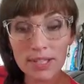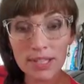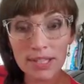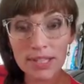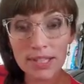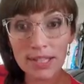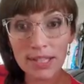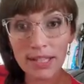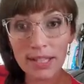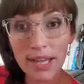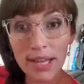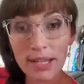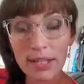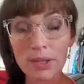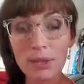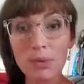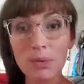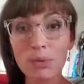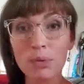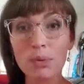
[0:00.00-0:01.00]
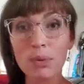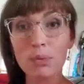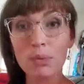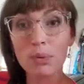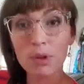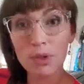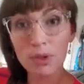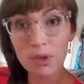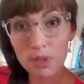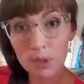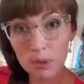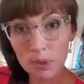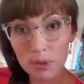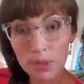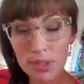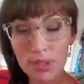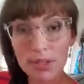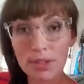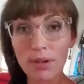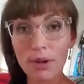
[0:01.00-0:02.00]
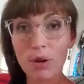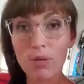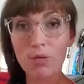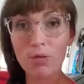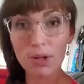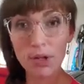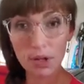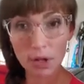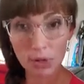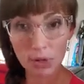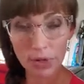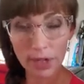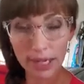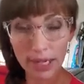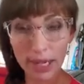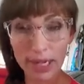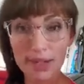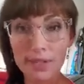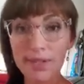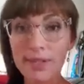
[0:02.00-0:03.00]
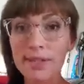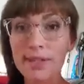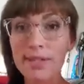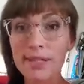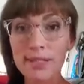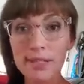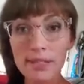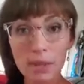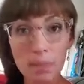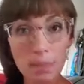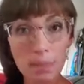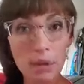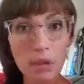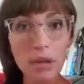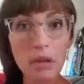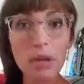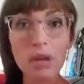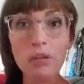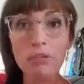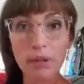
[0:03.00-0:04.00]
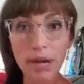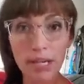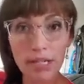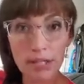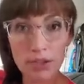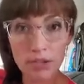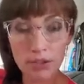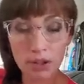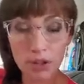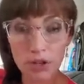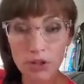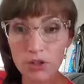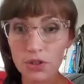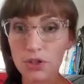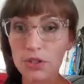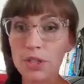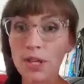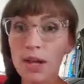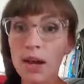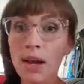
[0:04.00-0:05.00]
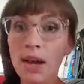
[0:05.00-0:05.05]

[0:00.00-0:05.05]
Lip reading: is to let you produce over and over again simple, correct structures.